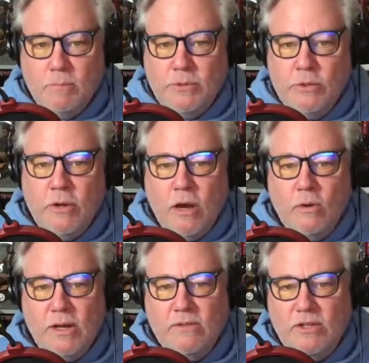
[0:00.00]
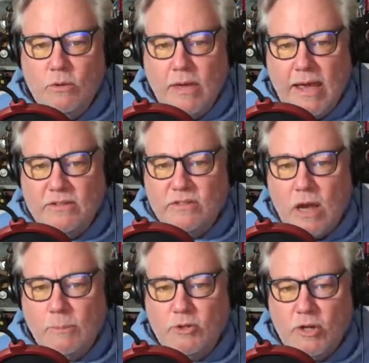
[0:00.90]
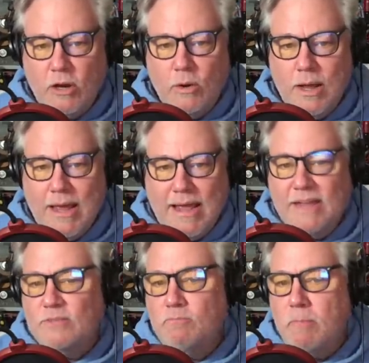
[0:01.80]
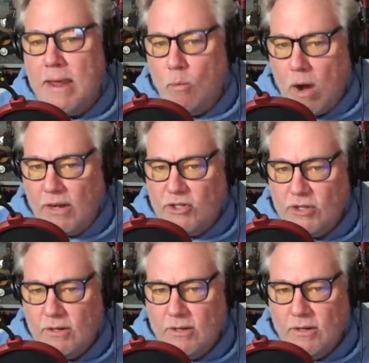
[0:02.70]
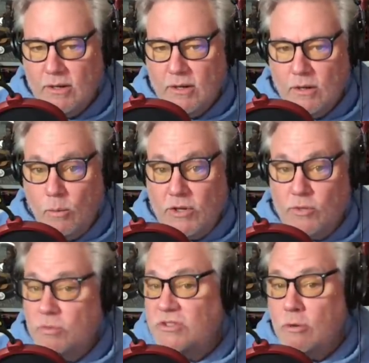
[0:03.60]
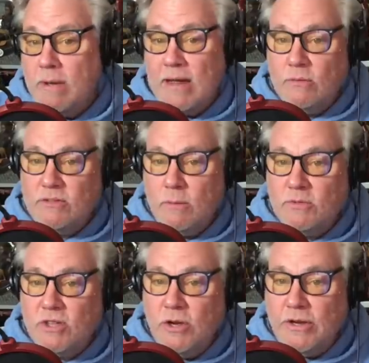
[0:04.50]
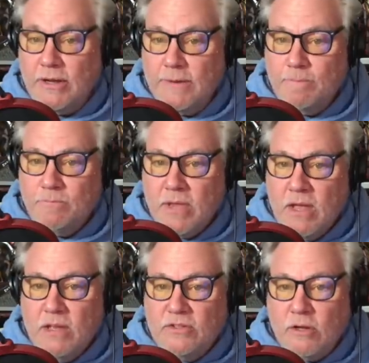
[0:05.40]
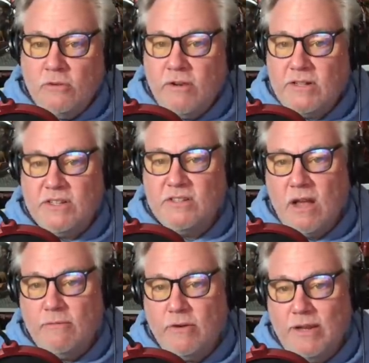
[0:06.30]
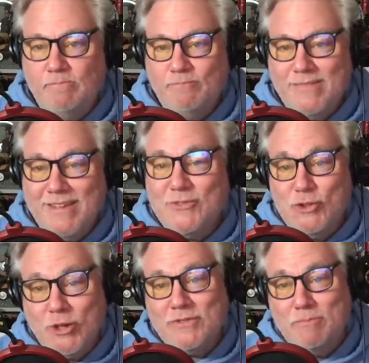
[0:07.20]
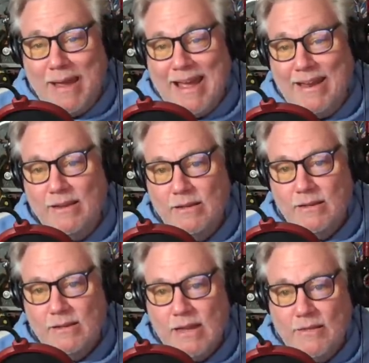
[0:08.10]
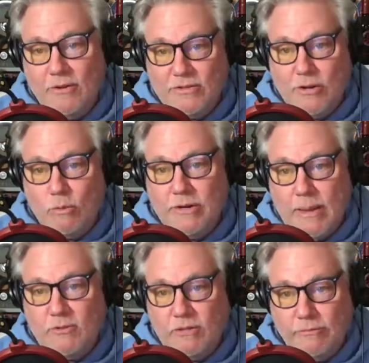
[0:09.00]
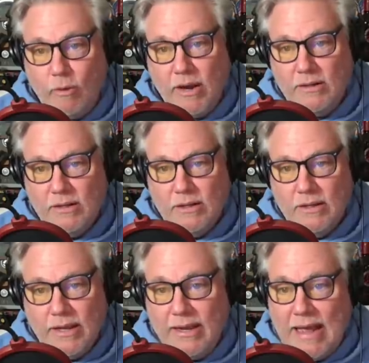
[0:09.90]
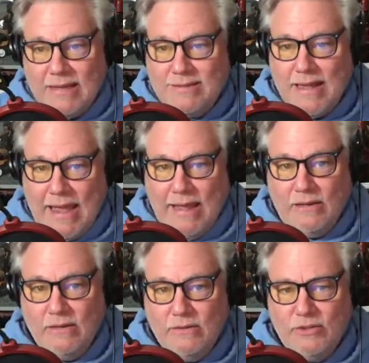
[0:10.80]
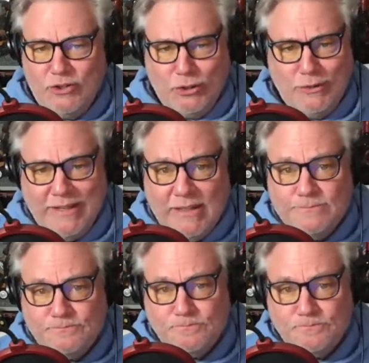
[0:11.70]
Pluto in the UK's top show is Baywatch, which was so bad it was almost good. Star Trek Discovery is just bad, and there's no redemption for it. It has to end, surely?